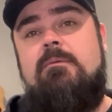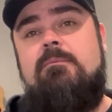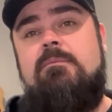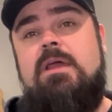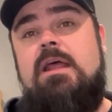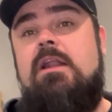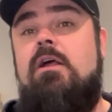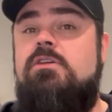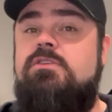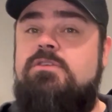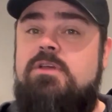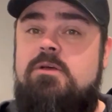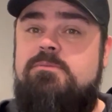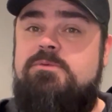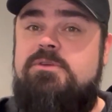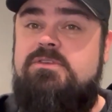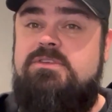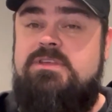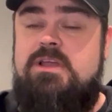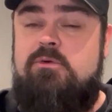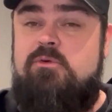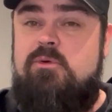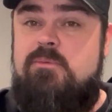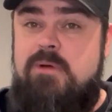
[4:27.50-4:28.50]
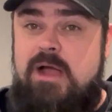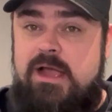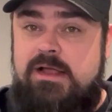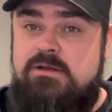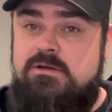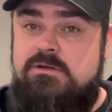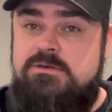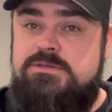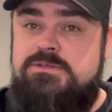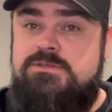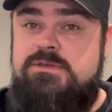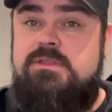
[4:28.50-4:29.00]
It also helps you set
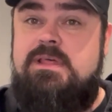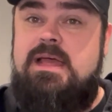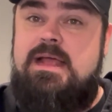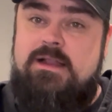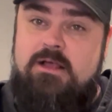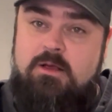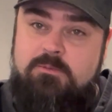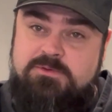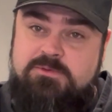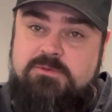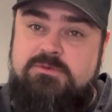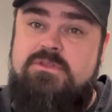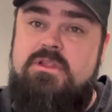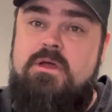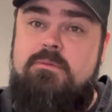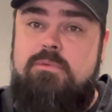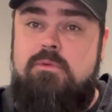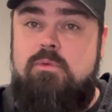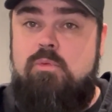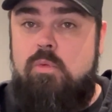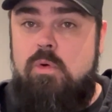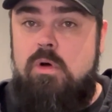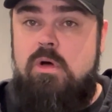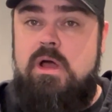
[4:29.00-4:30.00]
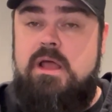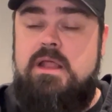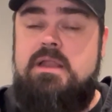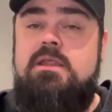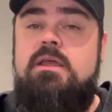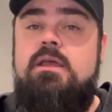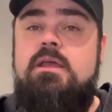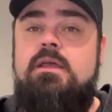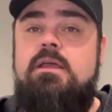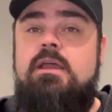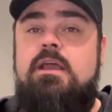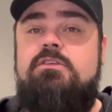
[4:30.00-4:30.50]
reminders. So that helps with number 1,
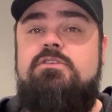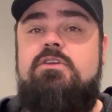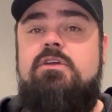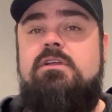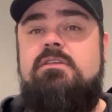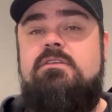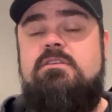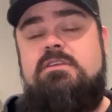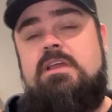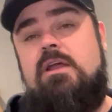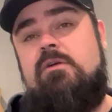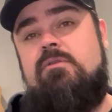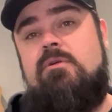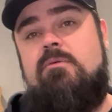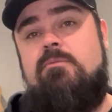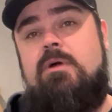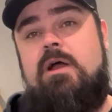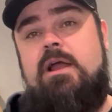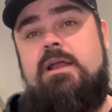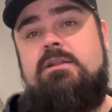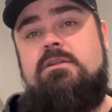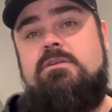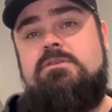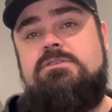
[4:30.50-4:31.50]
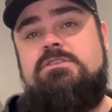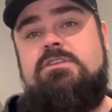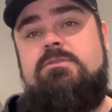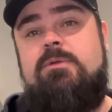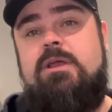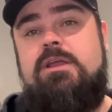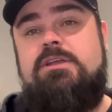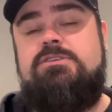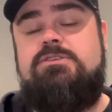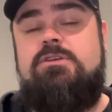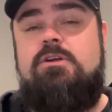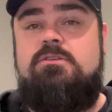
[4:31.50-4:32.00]
is you can set reminders to
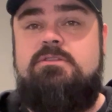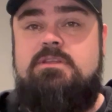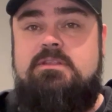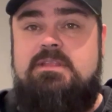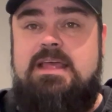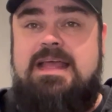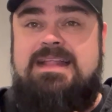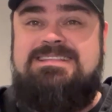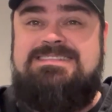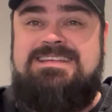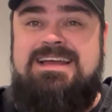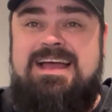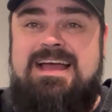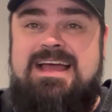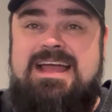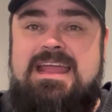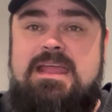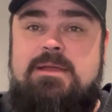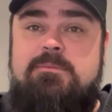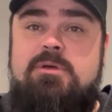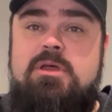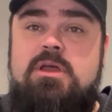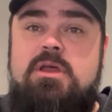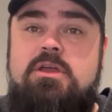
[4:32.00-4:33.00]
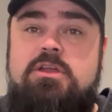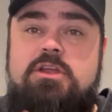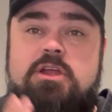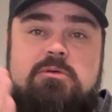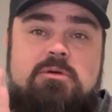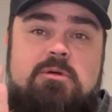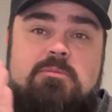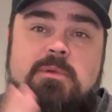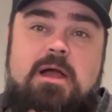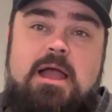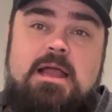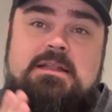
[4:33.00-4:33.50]
make sure that that time you're
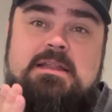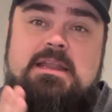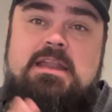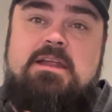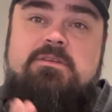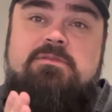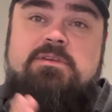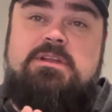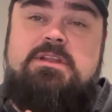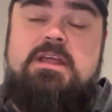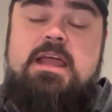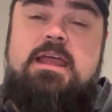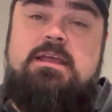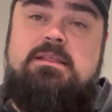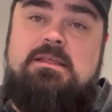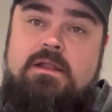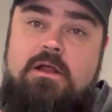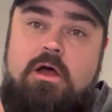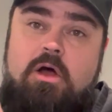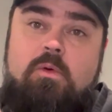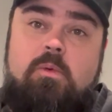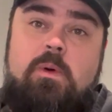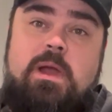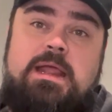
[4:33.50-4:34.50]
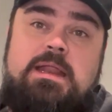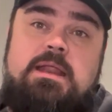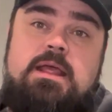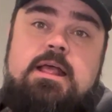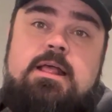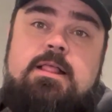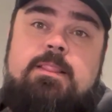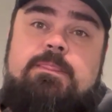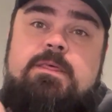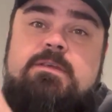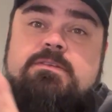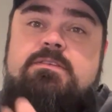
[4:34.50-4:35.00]
reminded every day that, oh, wait,
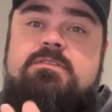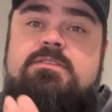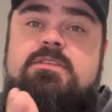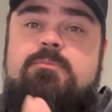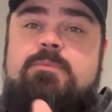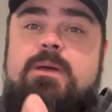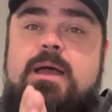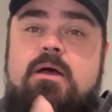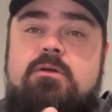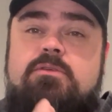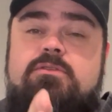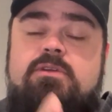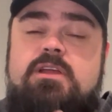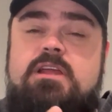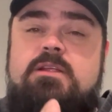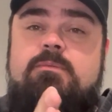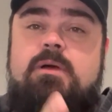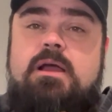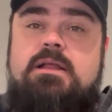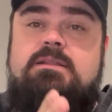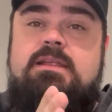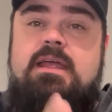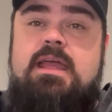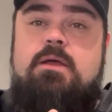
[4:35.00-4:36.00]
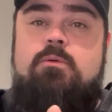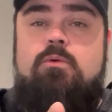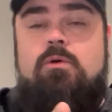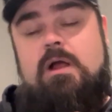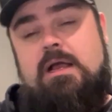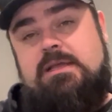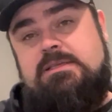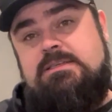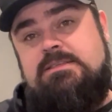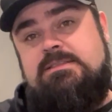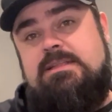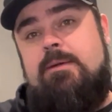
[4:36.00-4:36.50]
this is the boundary in my day where
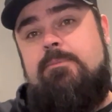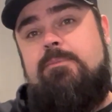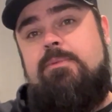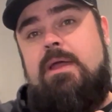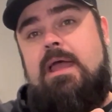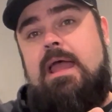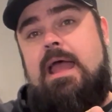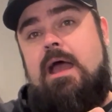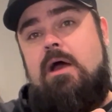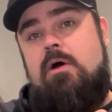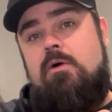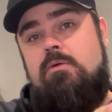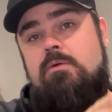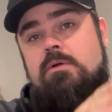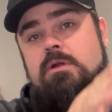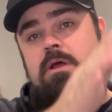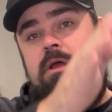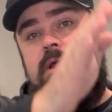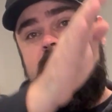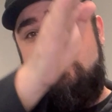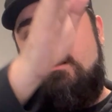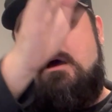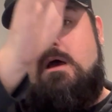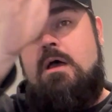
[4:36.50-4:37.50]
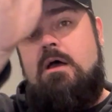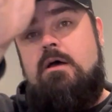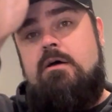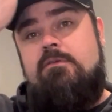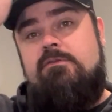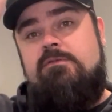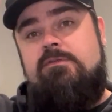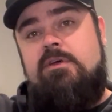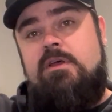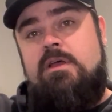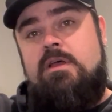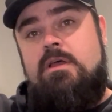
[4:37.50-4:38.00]
I step out
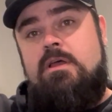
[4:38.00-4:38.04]
of